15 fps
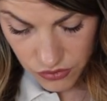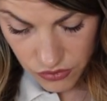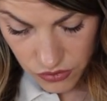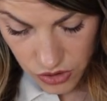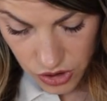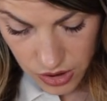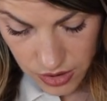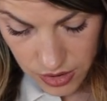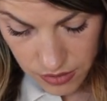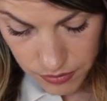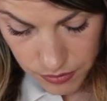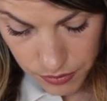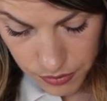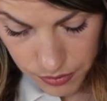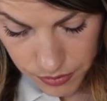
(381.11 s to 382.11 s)
just
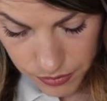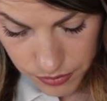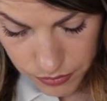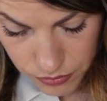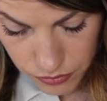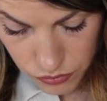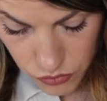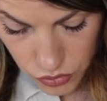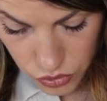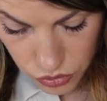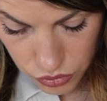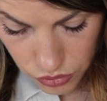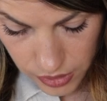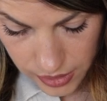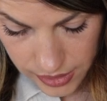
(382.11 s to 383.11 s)

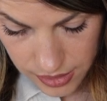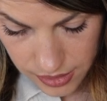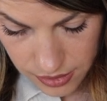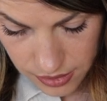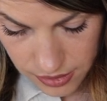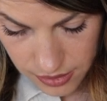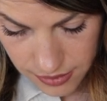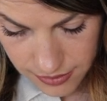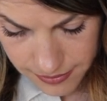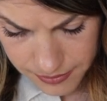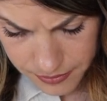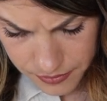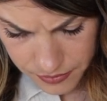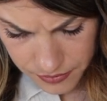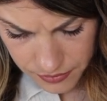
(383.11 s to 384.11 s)
try this.
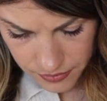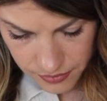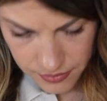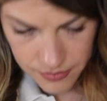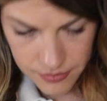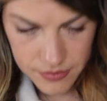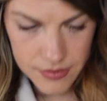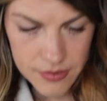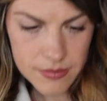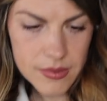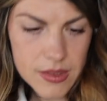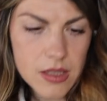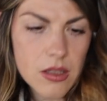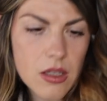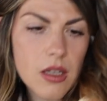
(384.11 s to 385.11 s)

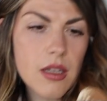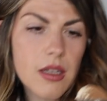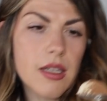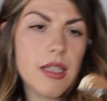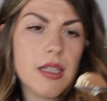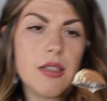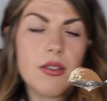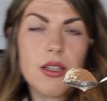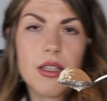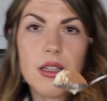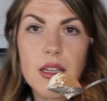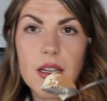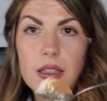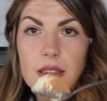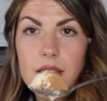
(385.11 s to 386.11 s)
Ah, look at
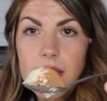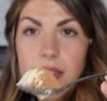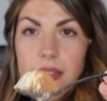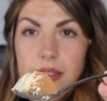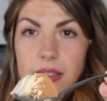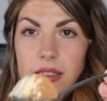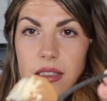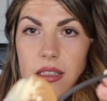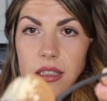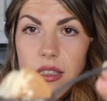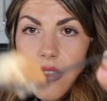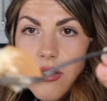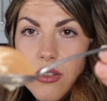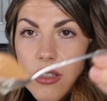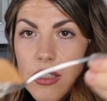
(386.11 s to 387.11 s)
that. Can
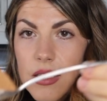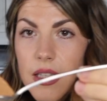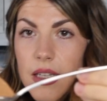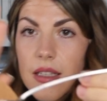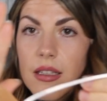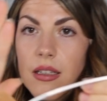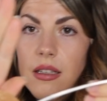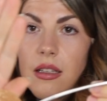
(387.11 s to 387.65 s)
you see that?